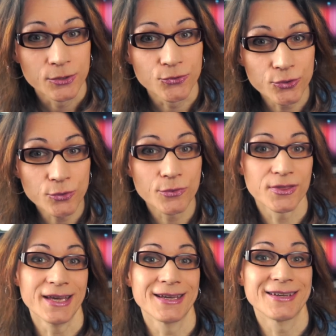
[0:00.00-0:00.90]
Do you
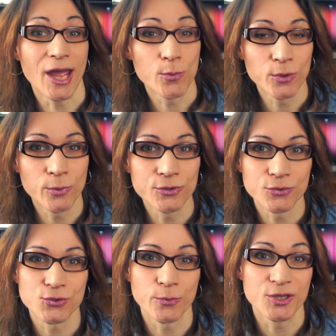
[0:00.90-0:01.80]
think they would want
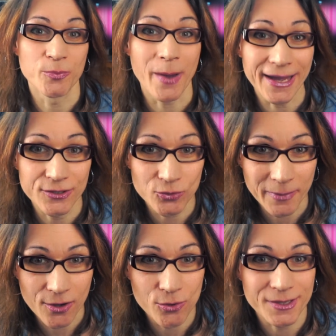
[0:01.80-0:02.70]
to switch back to
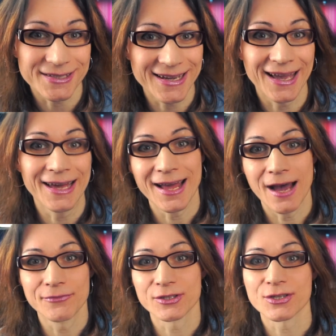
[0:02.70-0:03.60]
macOS again
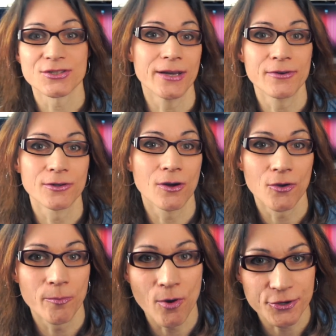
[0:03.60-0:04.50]
after seven
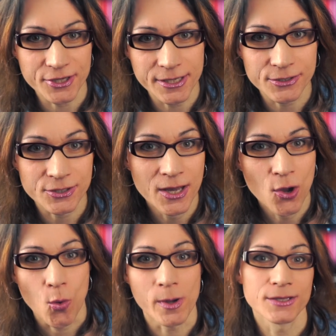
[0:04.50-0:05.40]
or more years,
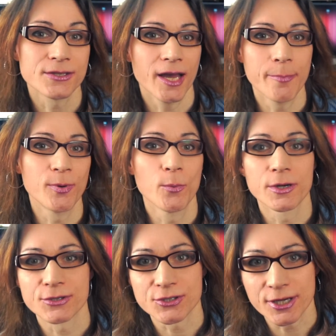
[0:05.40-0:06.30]
once Apple
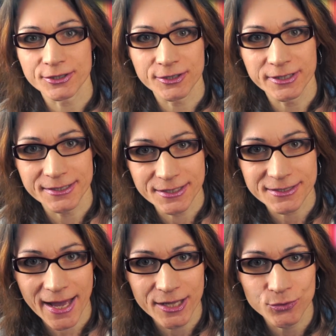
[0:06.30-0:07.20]
will certainly
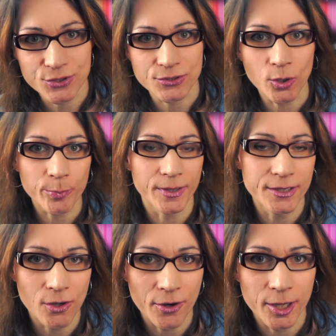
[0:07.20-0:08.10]
decide to stop
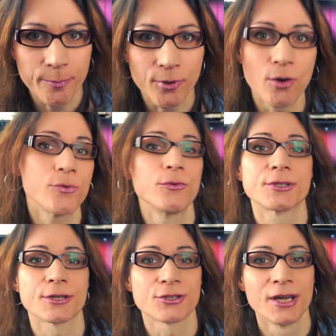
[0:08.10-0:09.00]
ignoring pro
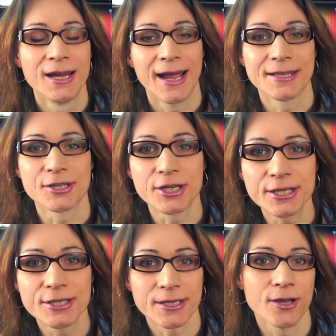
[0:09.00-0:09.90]
users and
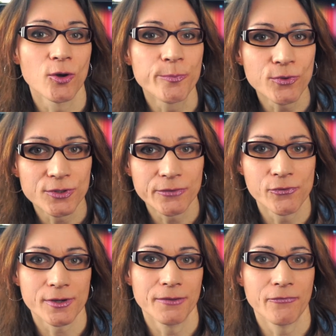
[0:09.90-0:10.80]
release a computer
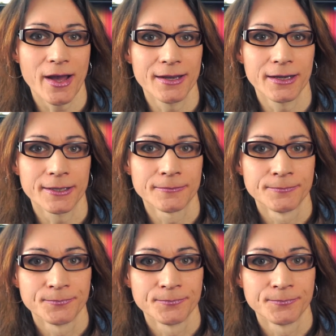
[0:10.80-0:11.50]
for them finally?